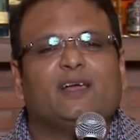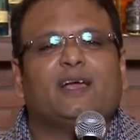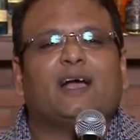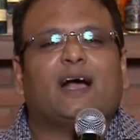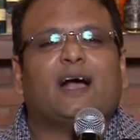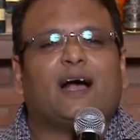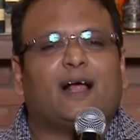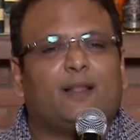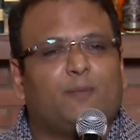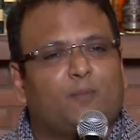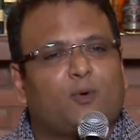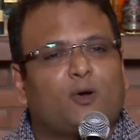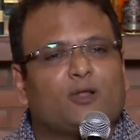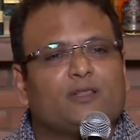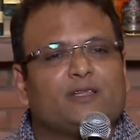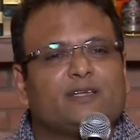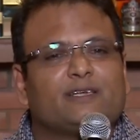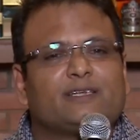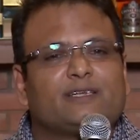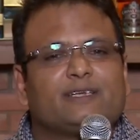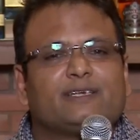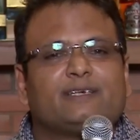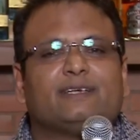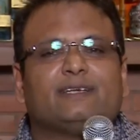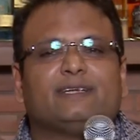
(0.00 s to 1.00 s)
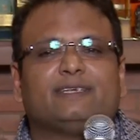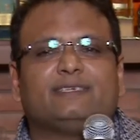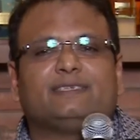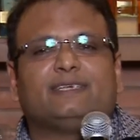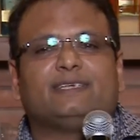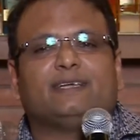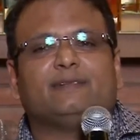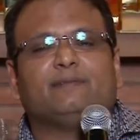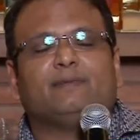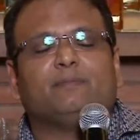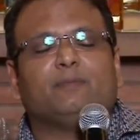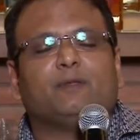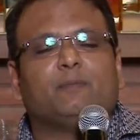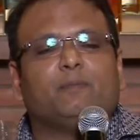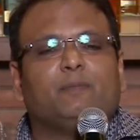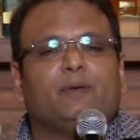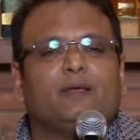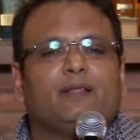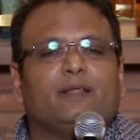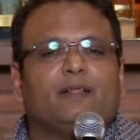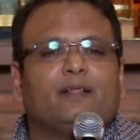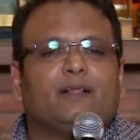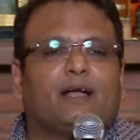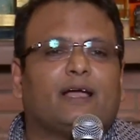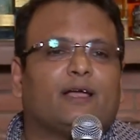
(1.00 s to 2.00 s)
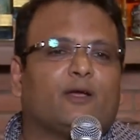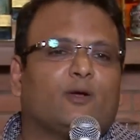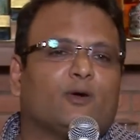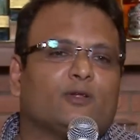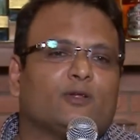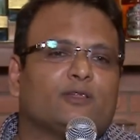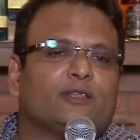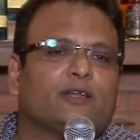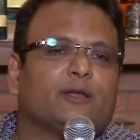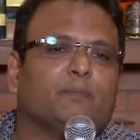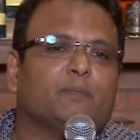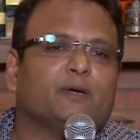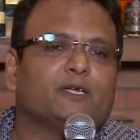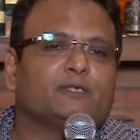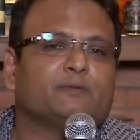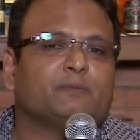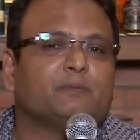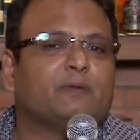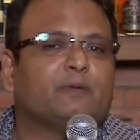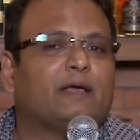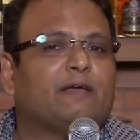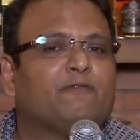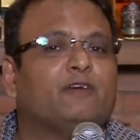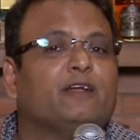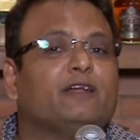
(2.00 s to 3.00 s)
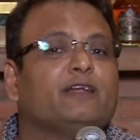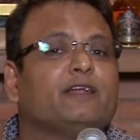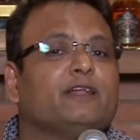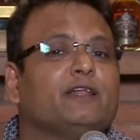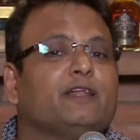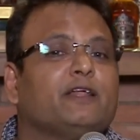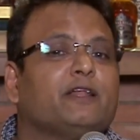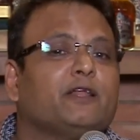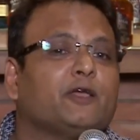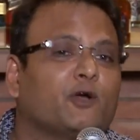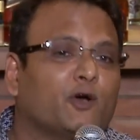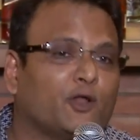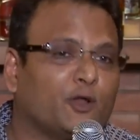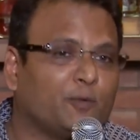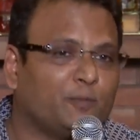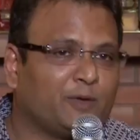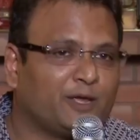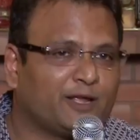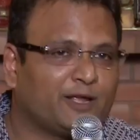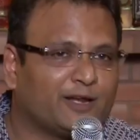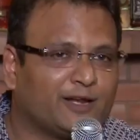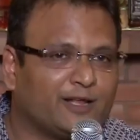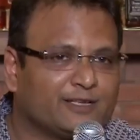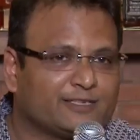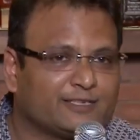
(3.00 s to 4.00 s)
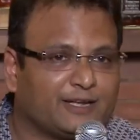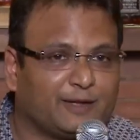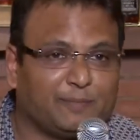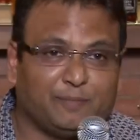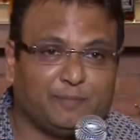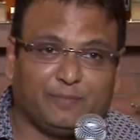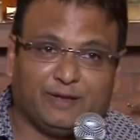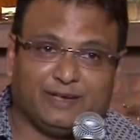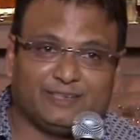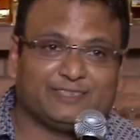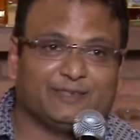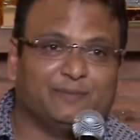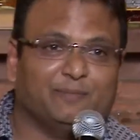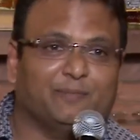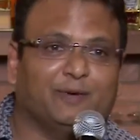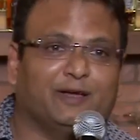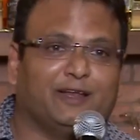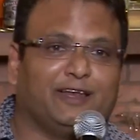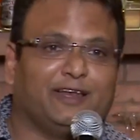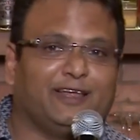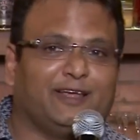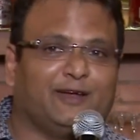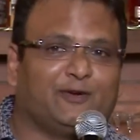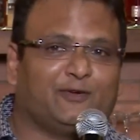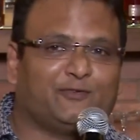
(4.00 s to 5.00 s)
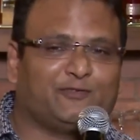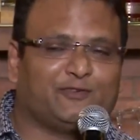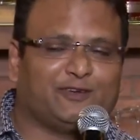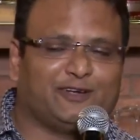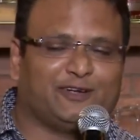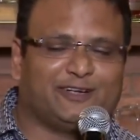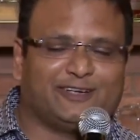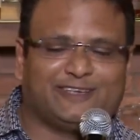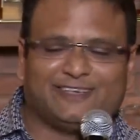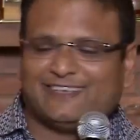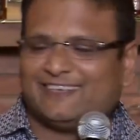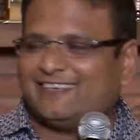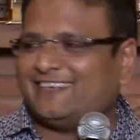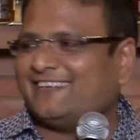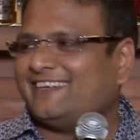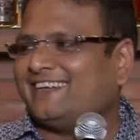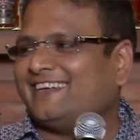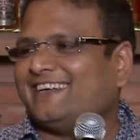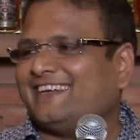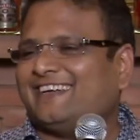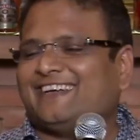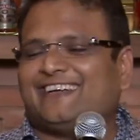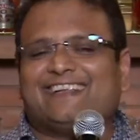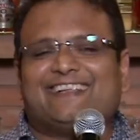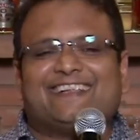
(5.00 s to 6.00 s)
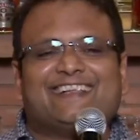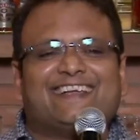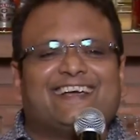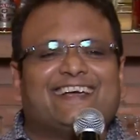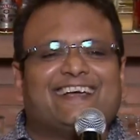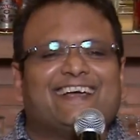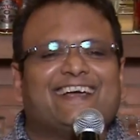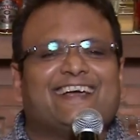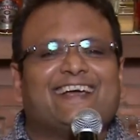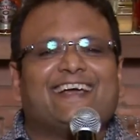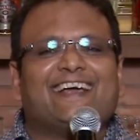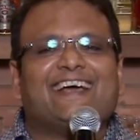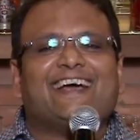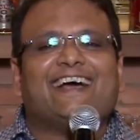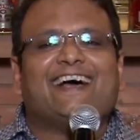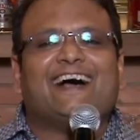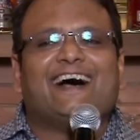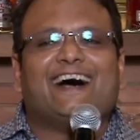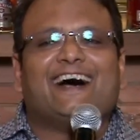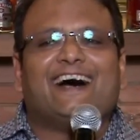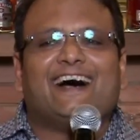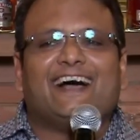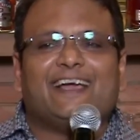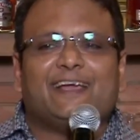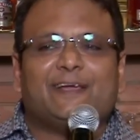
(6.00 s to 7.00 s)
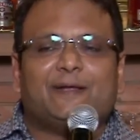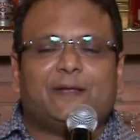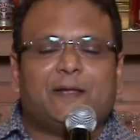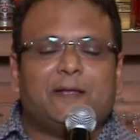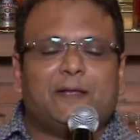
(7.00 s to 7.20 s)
I bought the ticket, I sent them the bill, I got the reimbursement, I went in an economy class, and I made some money out of it. I